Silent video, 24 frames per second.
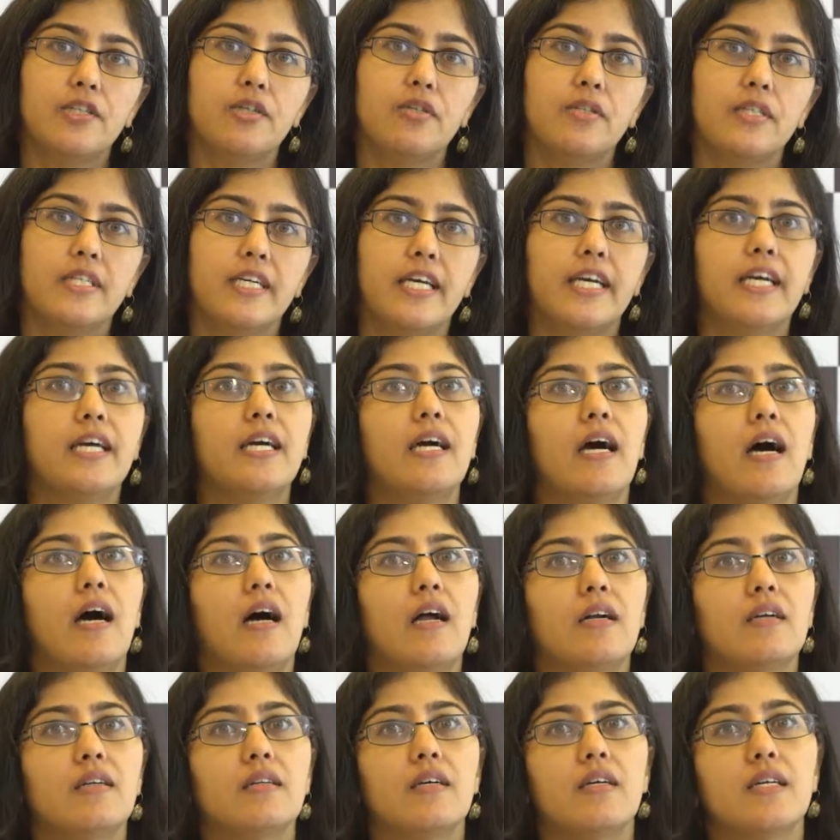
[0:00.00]
today
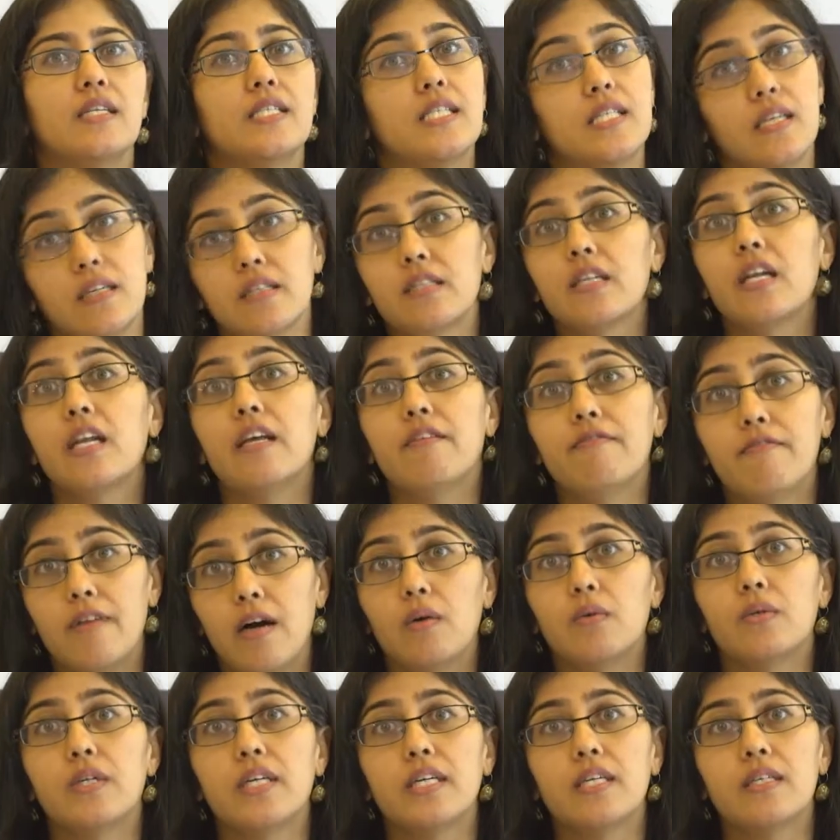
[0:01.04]
are certainly
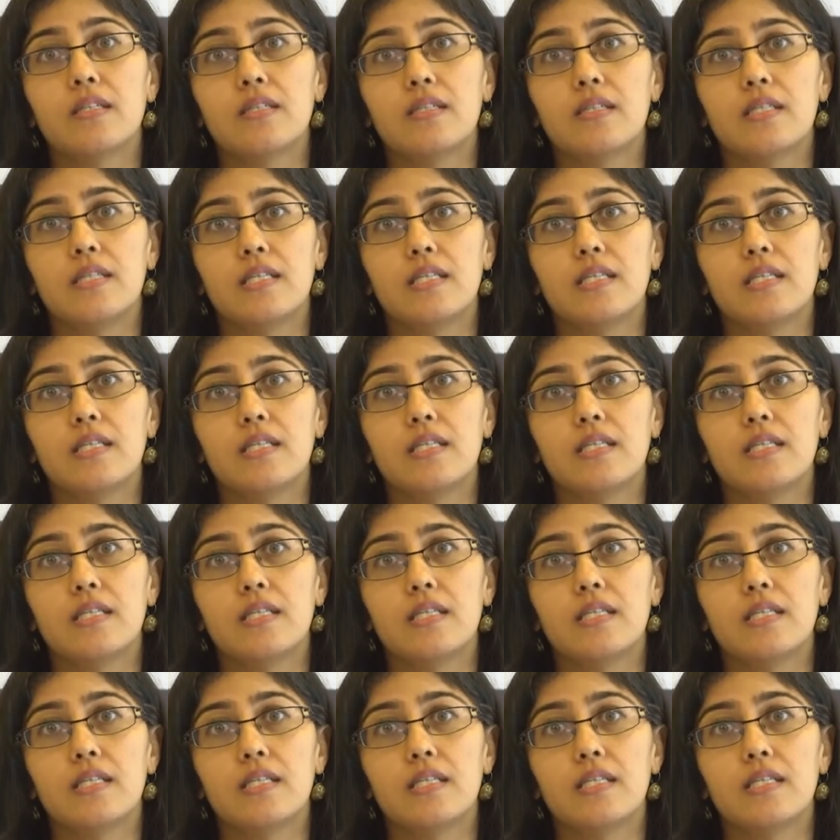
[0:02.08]
founding